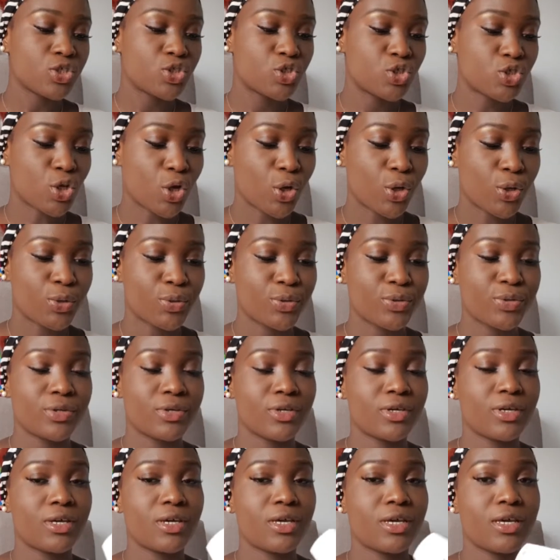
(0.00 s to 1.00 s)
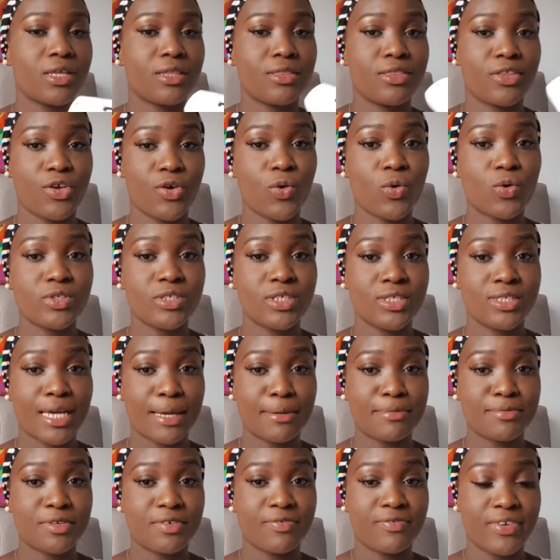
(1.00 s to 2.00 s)
So there are all the
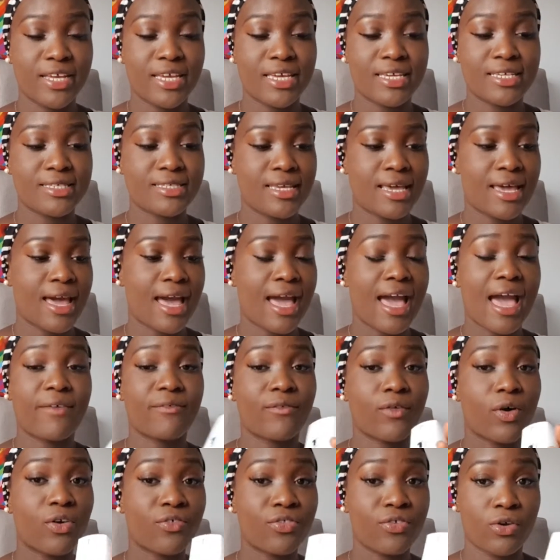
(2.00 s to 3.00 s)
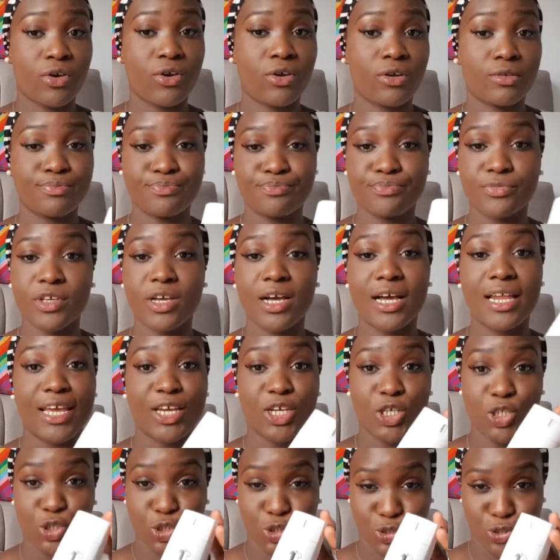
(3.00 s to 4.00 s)
types of Lynx here. I have other
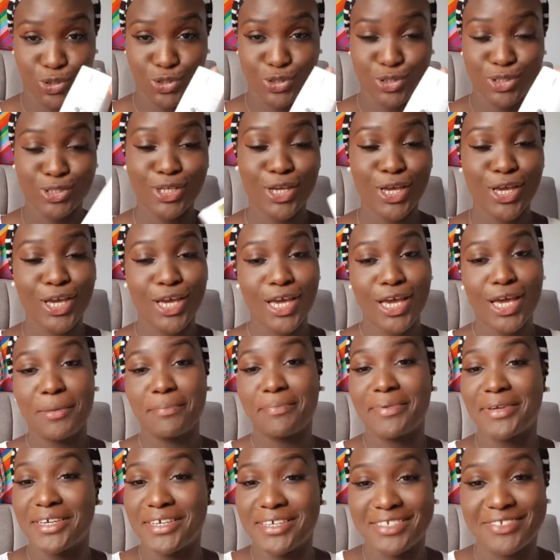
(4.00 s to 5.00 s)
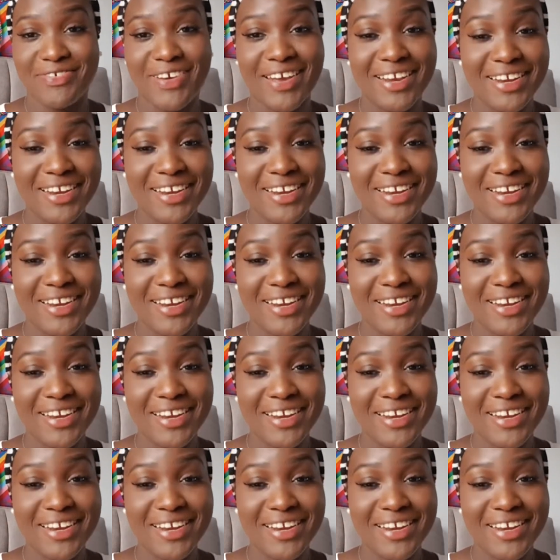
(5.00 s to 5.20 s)
collections, because